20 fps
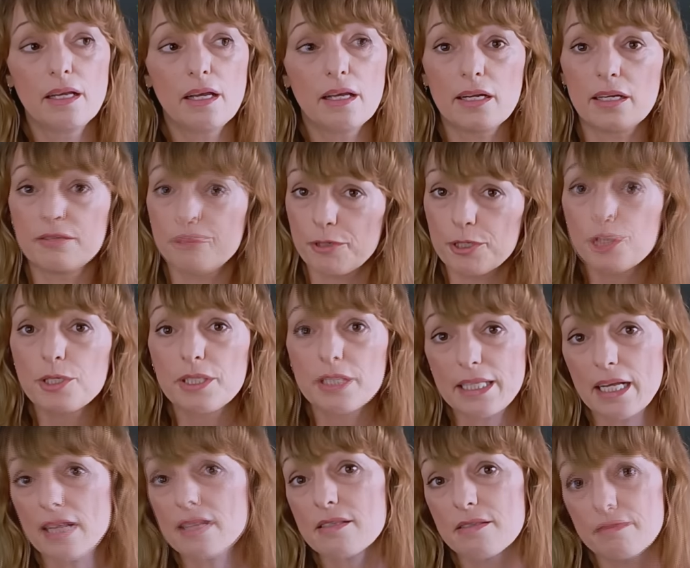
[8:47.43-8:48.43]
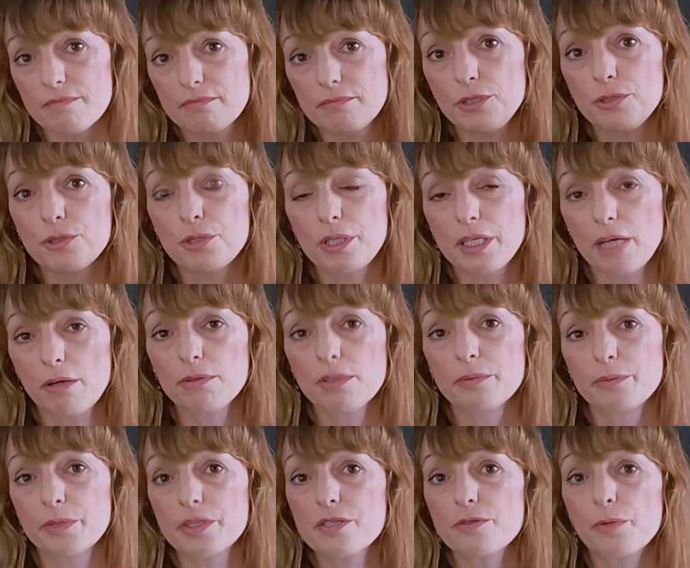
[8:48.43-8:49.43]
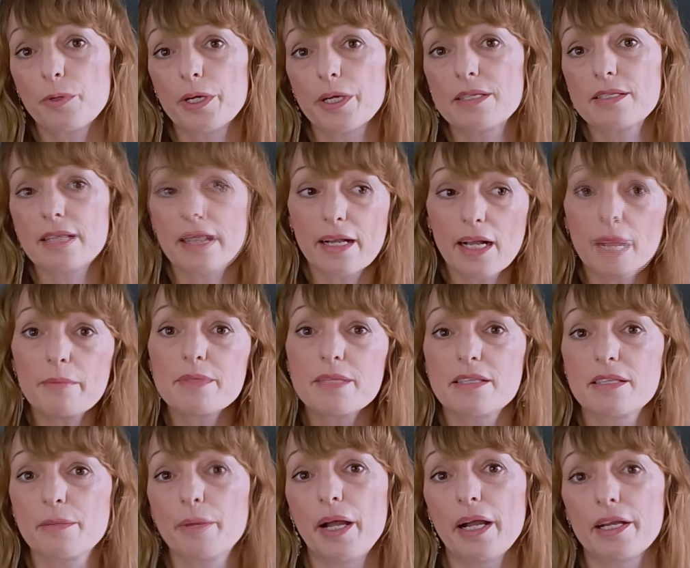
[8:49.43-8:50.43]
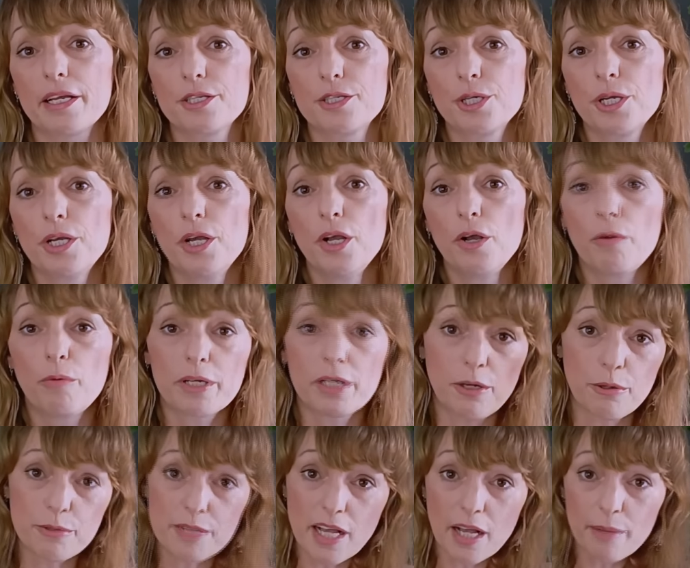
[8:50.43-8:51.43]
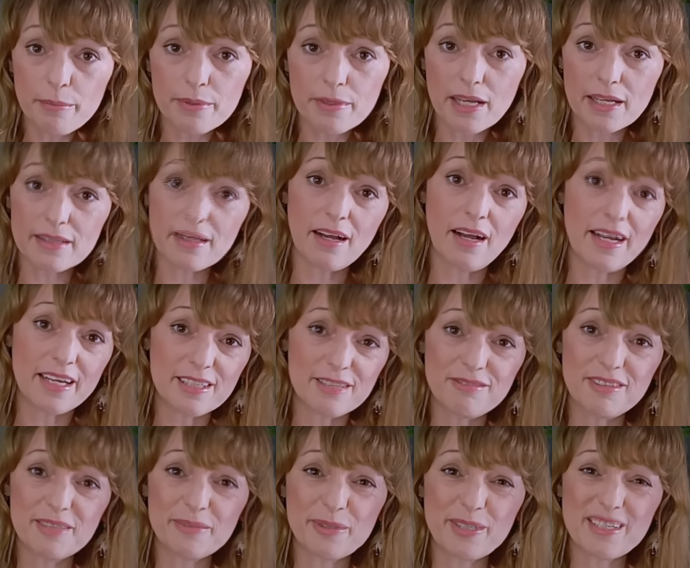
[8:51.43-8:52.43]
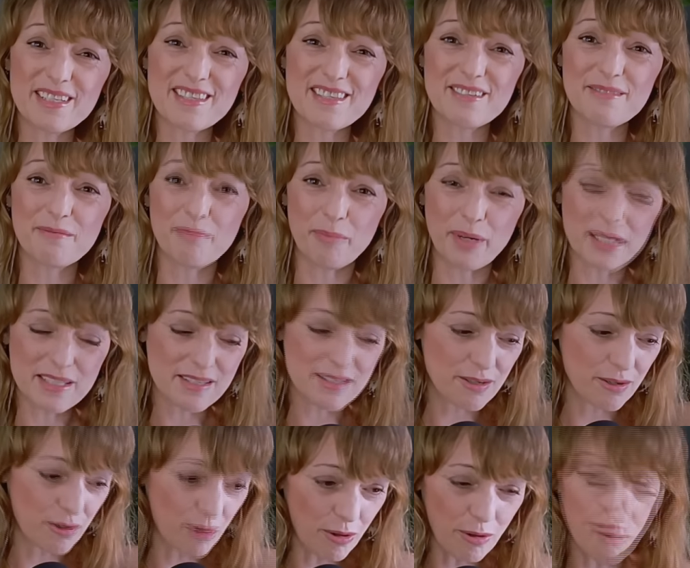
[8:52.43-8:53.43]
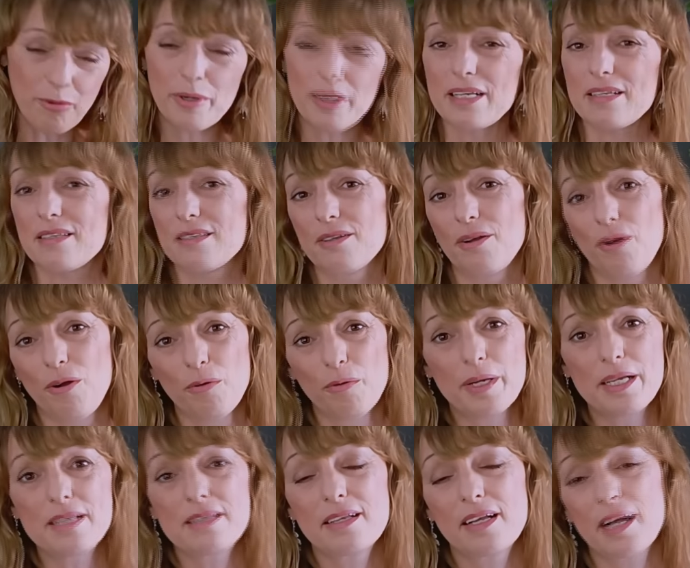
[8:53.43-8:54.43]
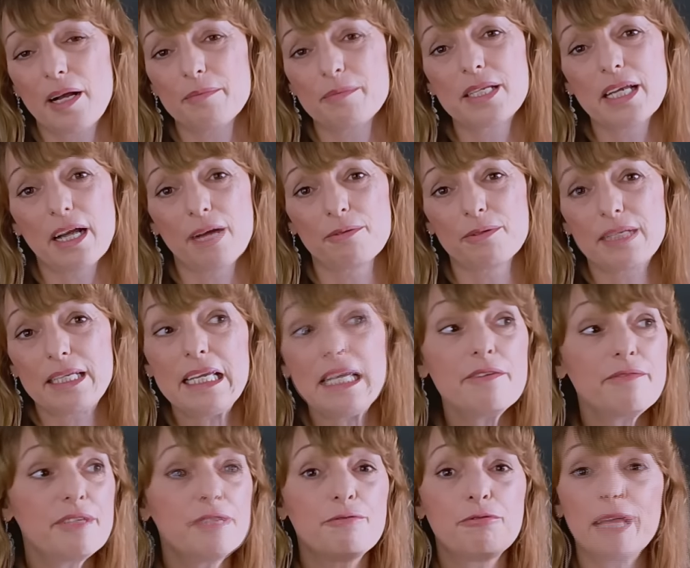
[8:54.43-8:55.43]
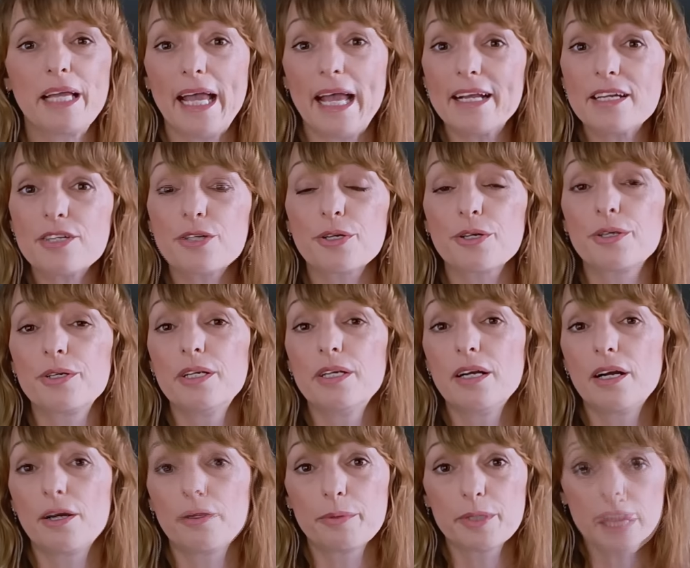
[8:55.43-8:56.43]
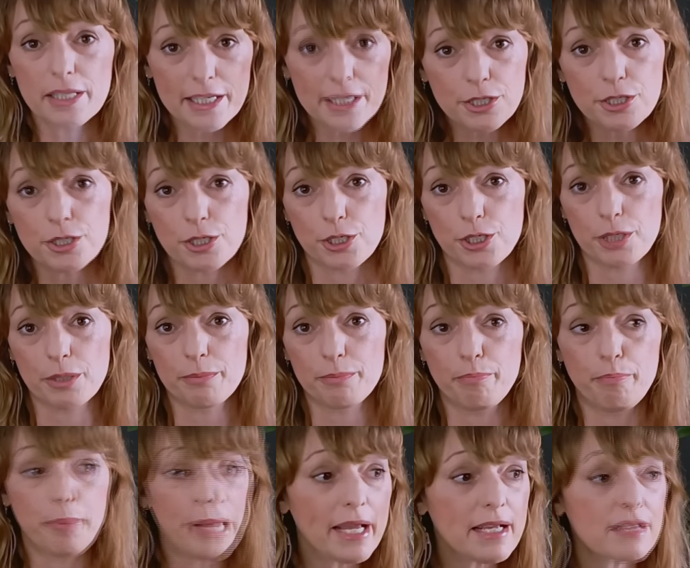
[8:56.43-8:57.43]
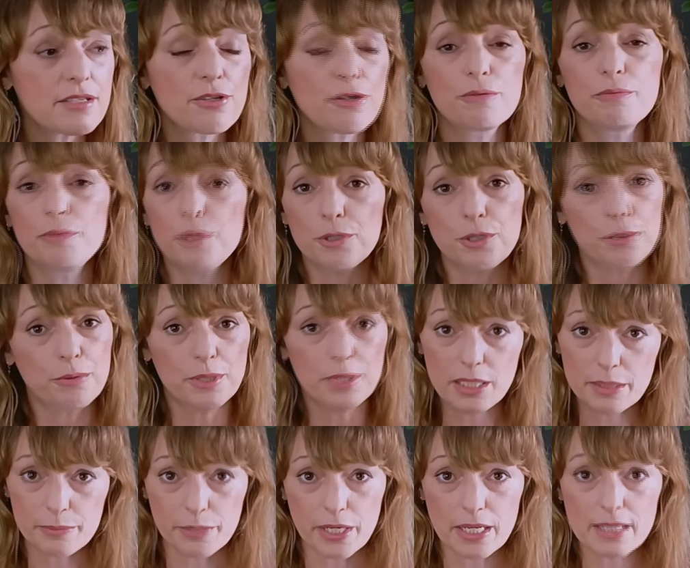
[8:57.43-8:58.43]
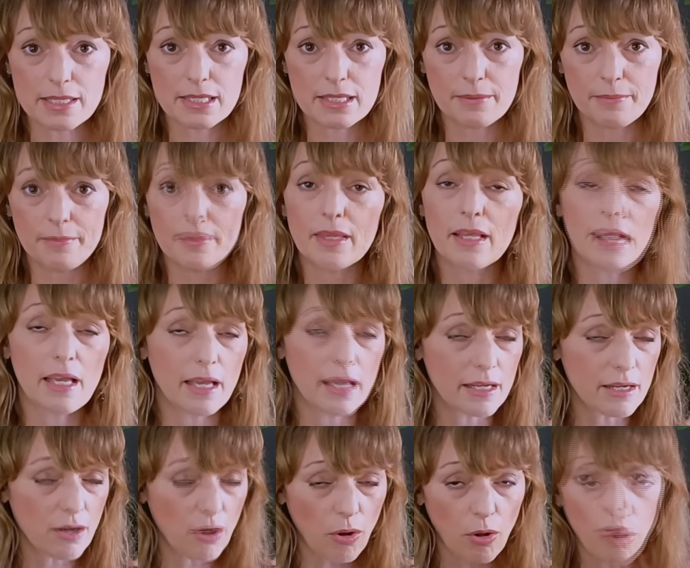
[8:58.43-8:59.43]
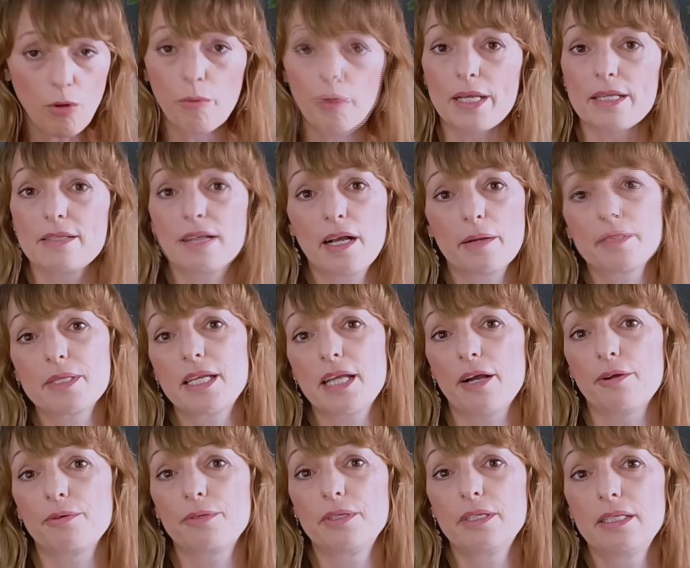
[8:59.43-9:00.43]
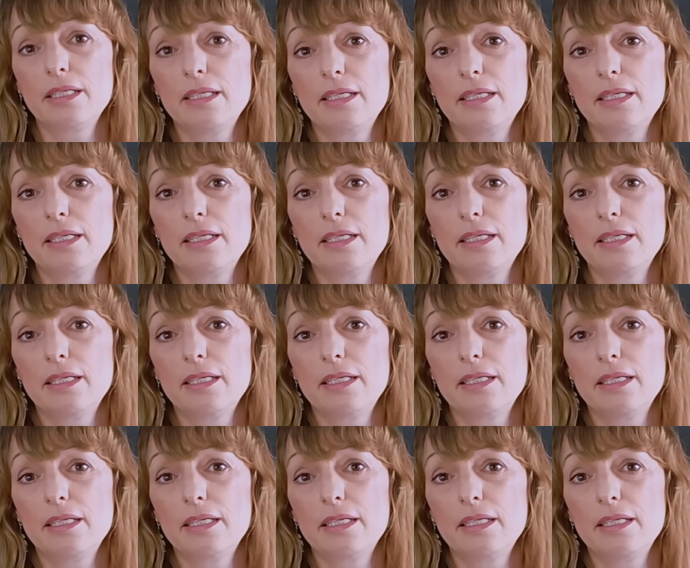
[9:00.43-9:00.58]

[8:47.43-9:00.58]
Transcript: And unfortunately, that's usually how limerence works. It comes as a package. What goes up at the height of limerence must always, always come down. Even if we enter a relationship based on mutual limerence, it always comes down.